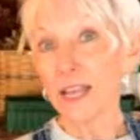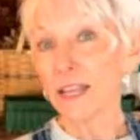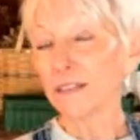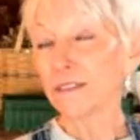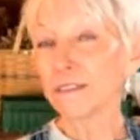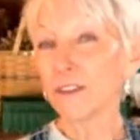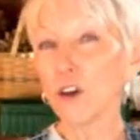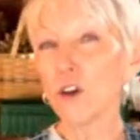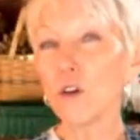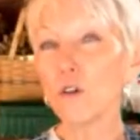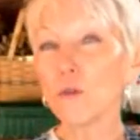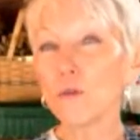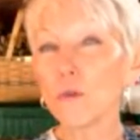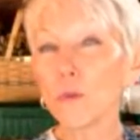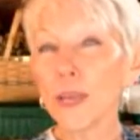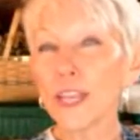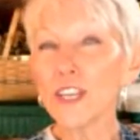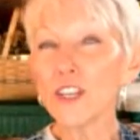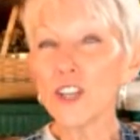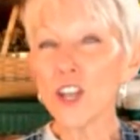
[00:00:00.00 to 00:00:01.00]
So
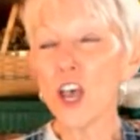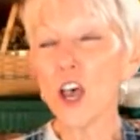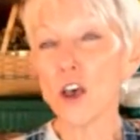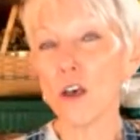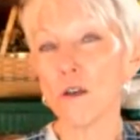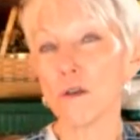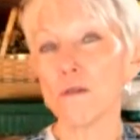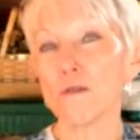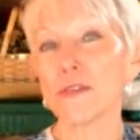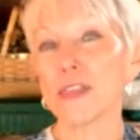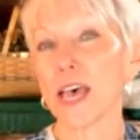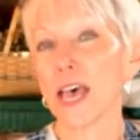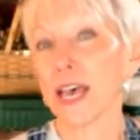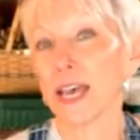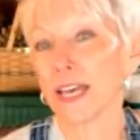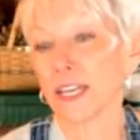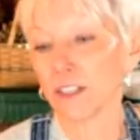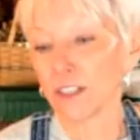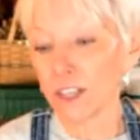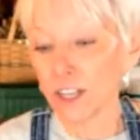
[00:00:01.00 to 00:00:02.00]
we know
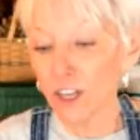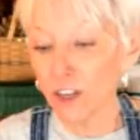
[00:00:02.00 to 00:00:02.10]
that